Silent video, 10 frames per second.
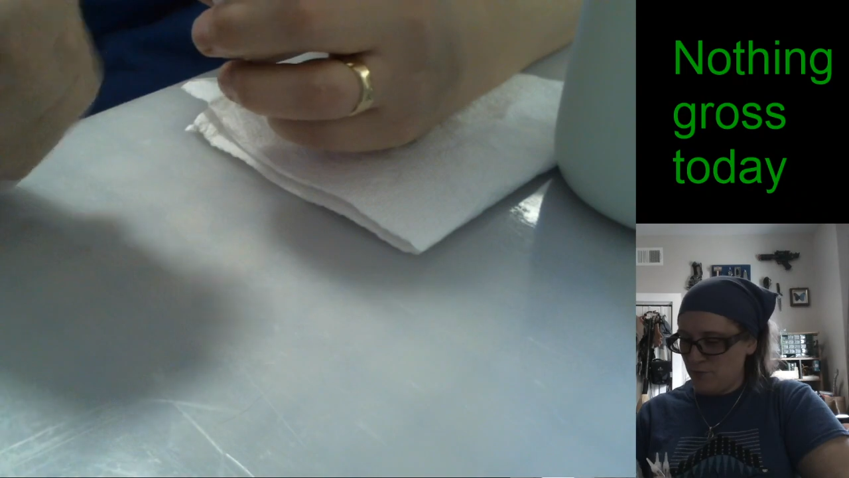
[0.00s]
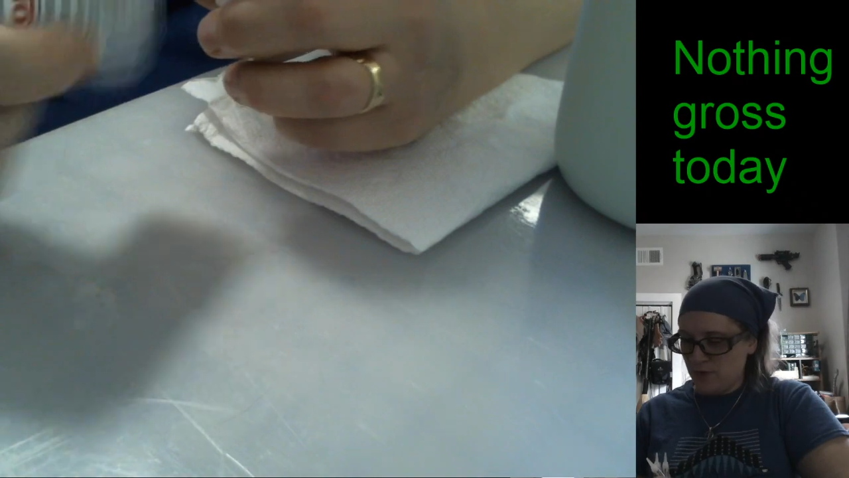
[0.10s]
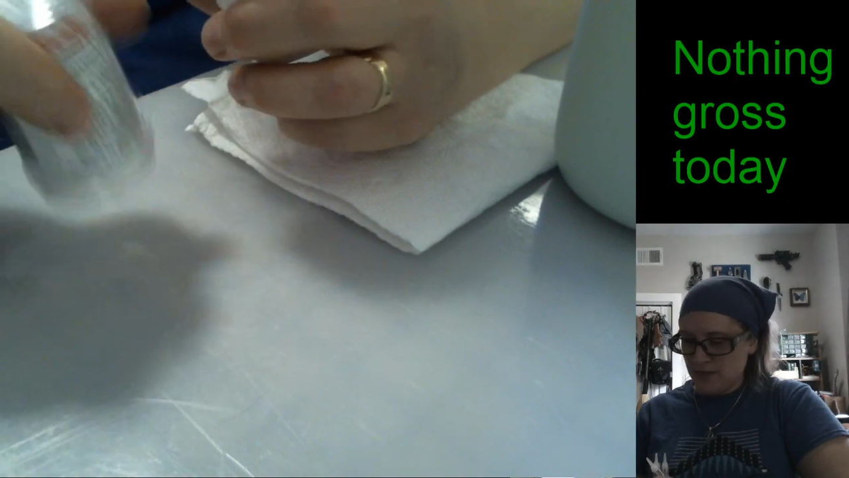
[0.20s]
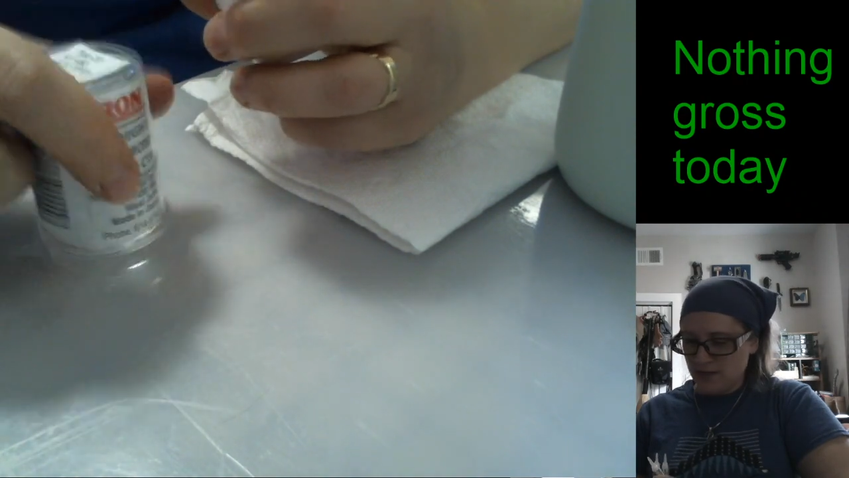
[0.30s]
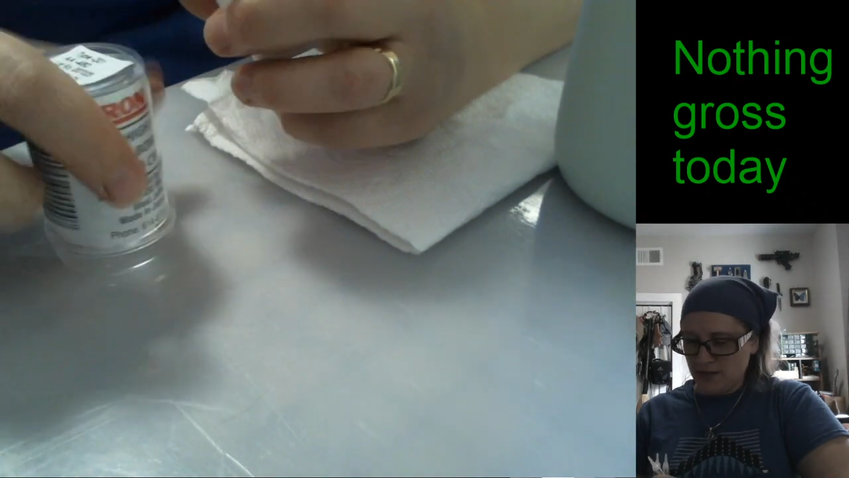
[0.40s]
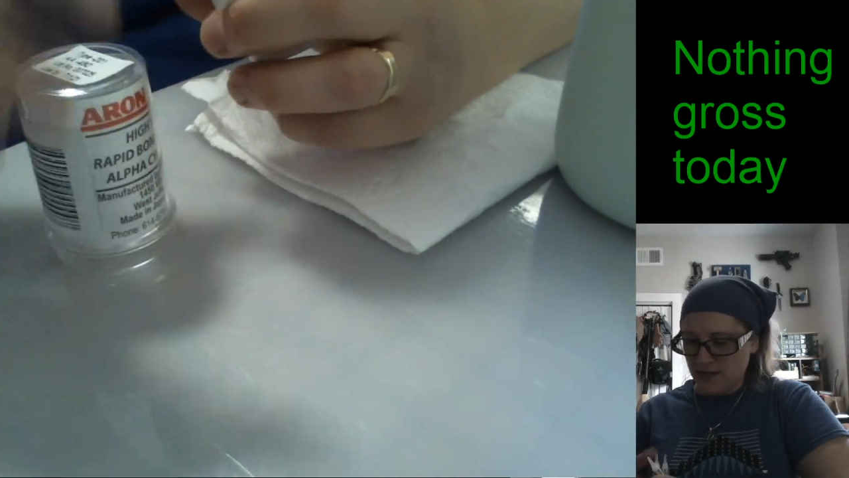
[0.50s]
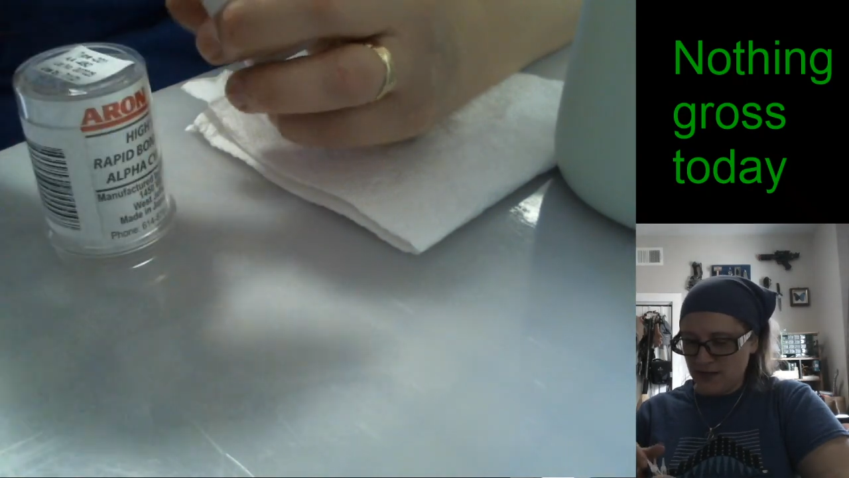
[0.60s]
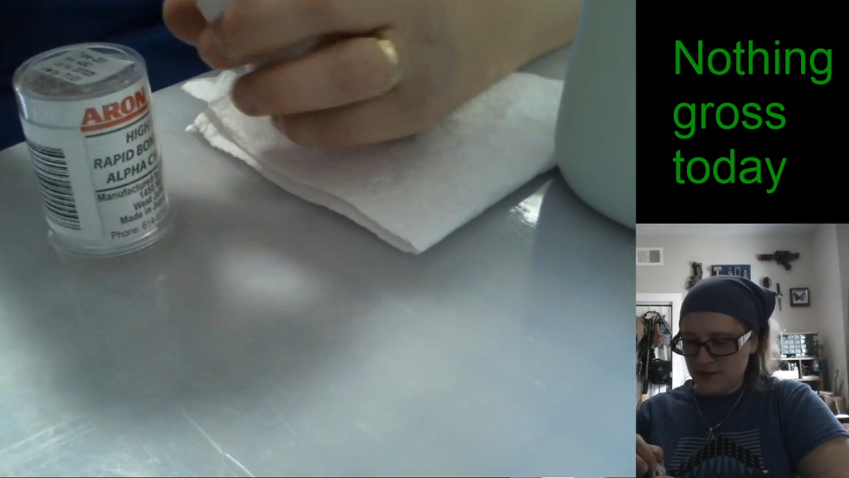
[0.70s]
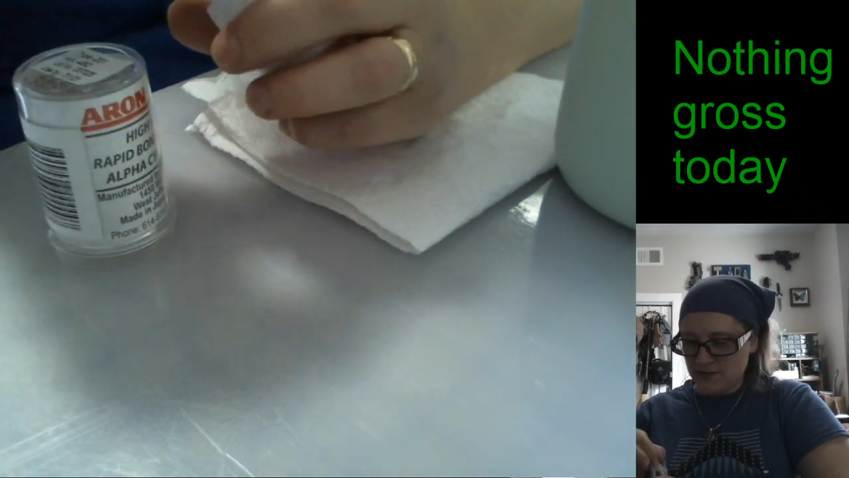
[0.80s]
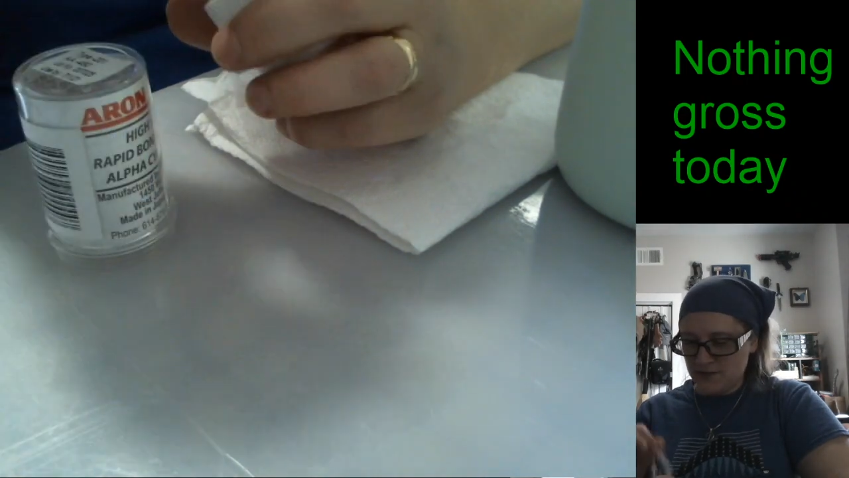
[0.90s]
went
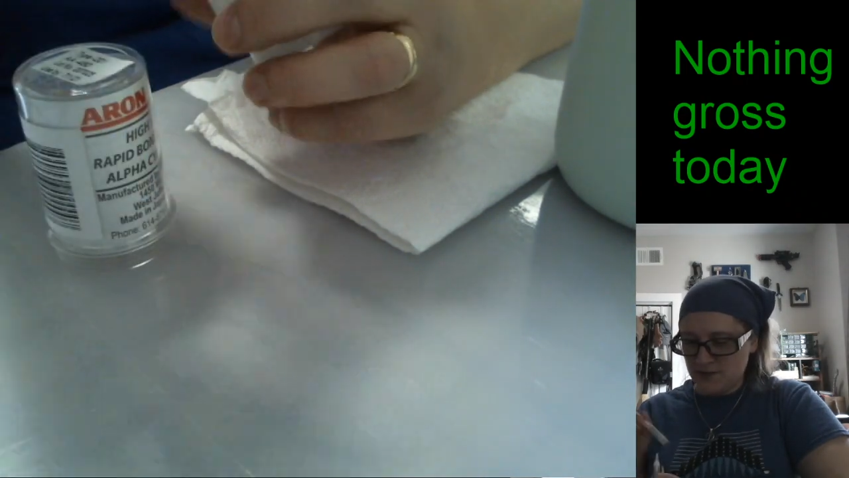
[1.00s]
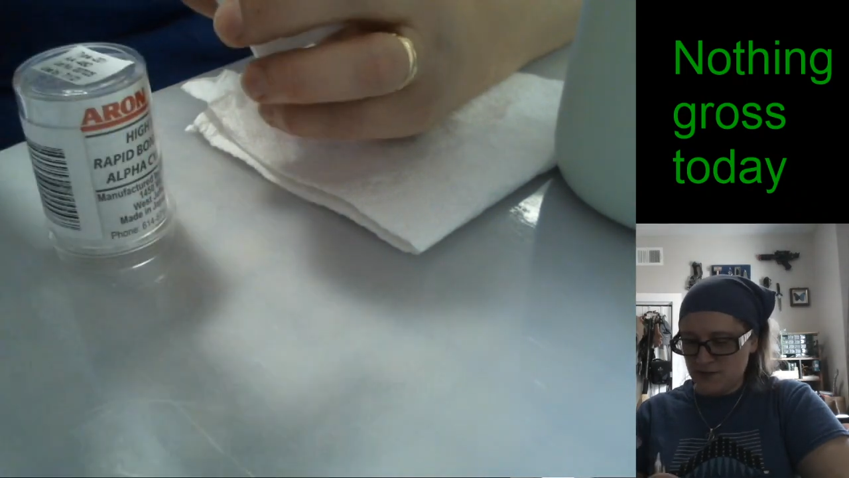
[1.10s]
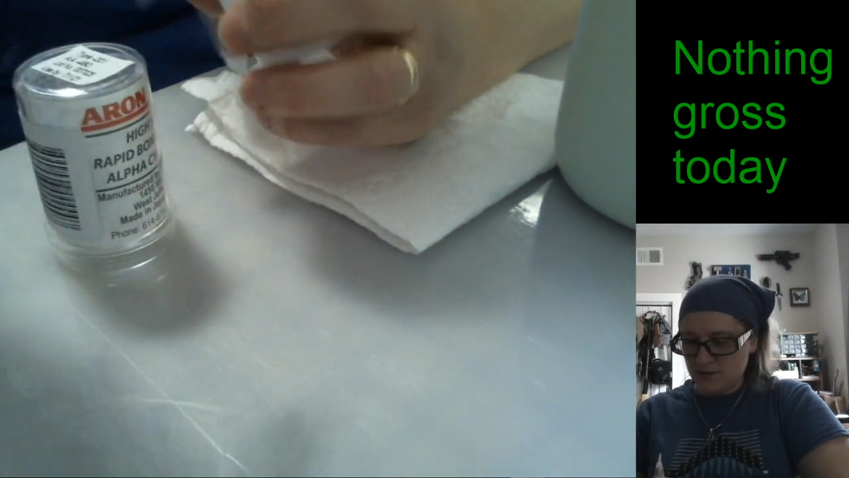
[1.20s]
and